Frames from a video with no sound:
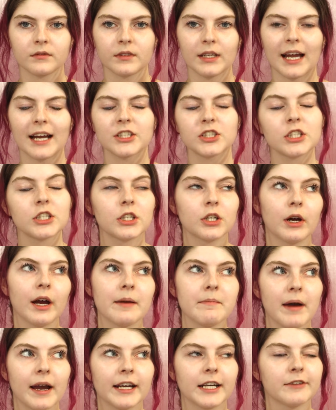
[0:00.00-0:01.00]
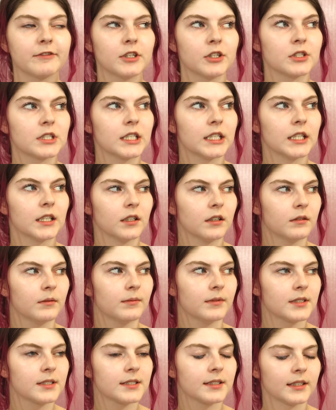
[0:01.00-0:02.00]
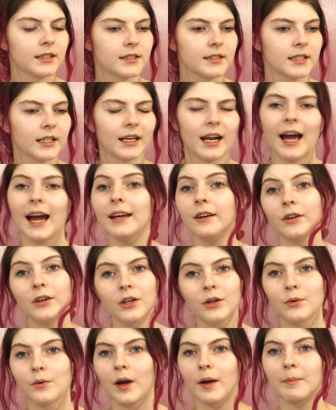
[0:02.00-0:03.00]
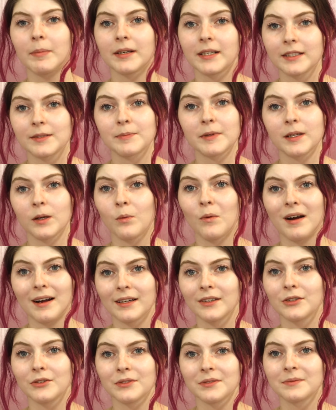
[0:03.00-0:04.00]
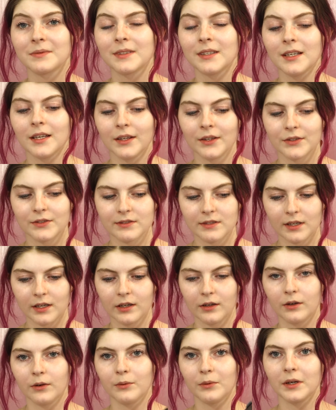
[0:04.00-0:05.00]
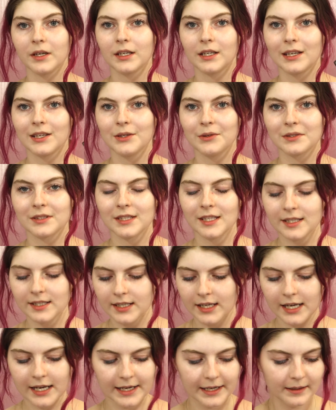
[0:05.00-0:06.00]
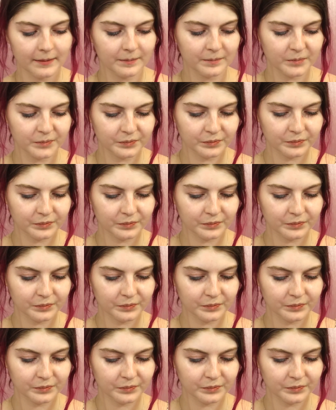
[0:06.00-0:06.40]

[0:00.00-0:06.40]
Actually, you know, I might have used it since then. I don't know what, but it's been a while. So we're gonna use this guy.